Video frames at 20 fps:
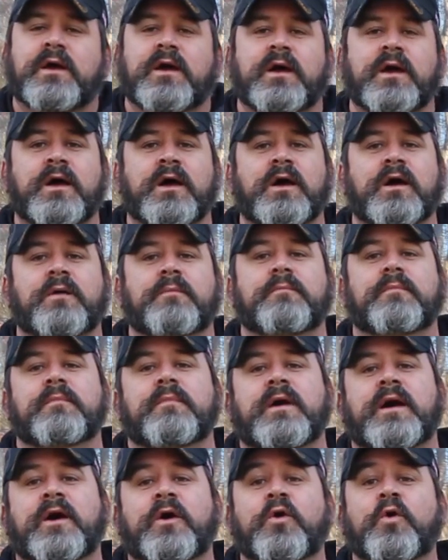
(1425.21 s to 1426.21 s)
I
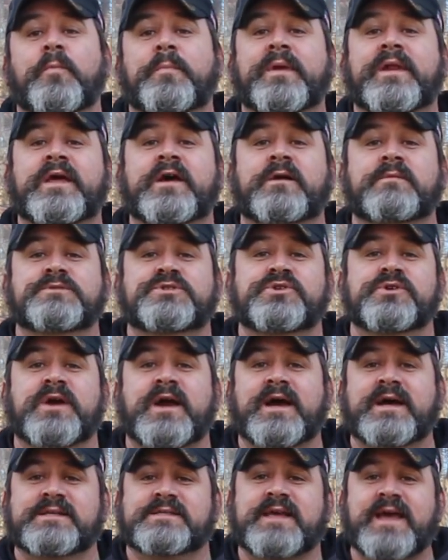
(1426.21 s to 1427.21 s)
hope it helped you
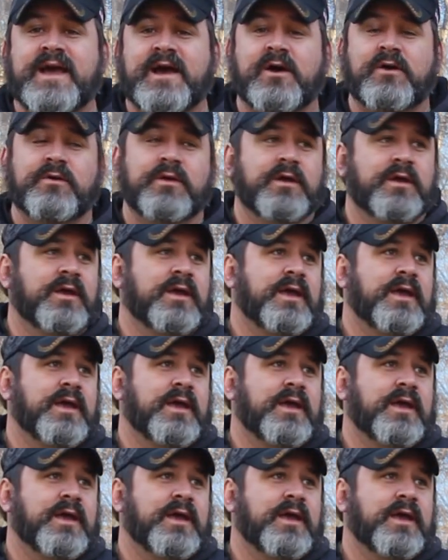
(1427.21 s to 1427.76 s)
guys out.